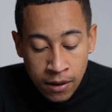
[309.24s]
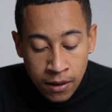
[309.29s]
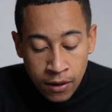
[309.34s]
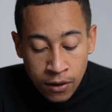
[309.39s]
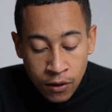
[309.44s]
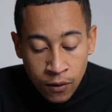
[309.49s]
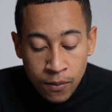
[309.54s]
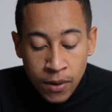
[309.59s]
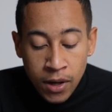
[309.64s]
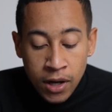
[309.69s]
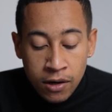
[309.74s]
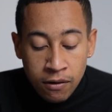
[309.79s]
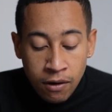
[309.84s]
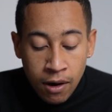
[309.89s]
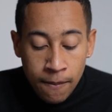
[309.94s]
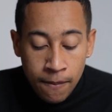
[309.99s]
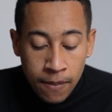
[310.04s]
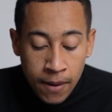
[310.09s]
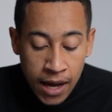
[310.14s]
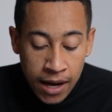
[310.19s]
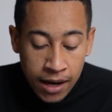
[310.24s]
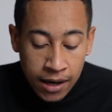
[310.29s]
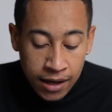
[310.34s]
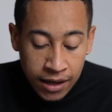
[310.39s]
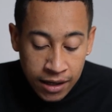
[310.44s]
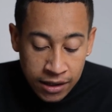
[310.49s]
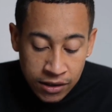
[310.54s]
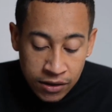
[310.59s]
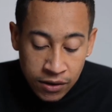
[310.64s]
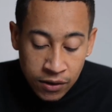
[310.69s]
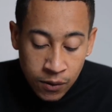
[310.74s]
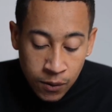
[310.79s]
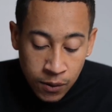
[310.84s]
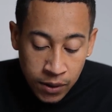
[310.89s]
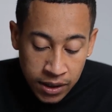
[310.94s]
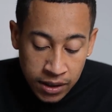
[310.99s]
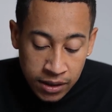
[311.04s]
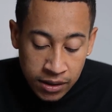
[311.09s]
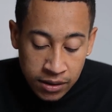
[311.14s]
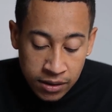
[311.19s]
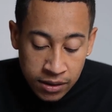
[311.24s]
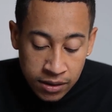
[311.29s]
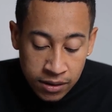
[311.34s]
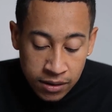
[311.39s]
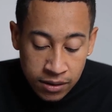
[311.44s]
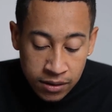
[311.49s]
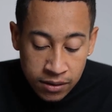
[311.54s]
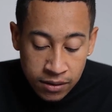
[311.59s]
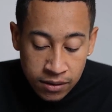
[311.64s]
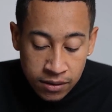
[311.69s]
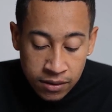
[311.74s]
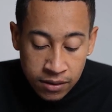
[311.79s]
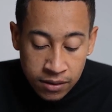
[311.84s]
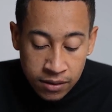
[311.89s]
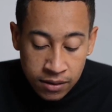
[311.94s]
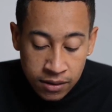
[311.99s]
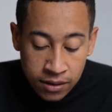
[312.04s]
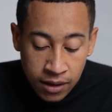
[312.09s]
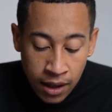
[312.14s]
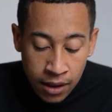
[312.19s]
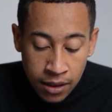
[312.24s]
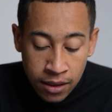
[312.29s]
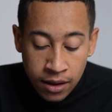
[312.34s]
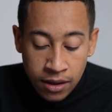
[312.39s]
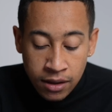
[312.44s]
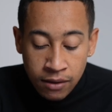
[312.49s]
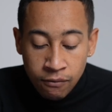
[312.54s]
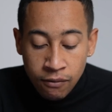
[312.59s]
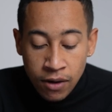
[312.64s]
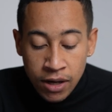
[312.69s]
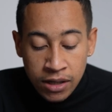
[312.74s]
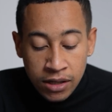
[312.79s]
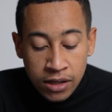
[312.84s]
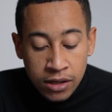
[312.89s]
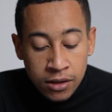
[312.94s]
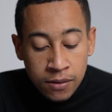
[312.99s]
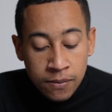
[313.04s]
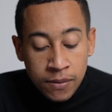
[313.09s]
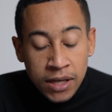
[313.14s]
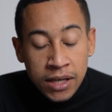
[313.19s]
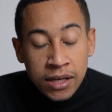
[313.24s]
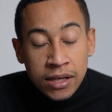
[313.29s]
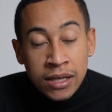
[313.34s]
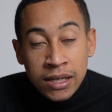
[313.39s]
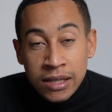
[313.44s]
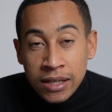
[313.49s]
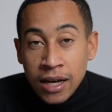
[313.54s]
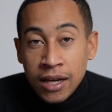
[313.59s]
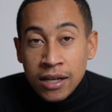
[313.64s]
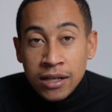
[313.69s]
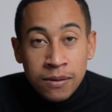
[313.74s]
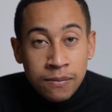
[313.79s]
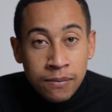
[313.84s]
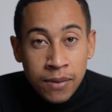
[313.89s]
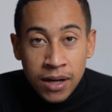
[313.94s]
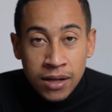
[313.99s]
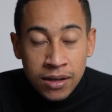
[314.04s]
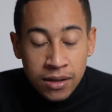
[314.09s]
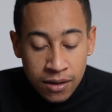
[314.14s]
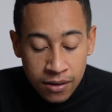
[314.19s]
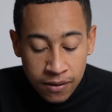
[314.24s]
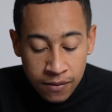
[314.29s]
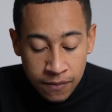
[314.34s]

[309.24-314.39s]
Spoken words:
You murder our black kings and queens and think that racism is getting better.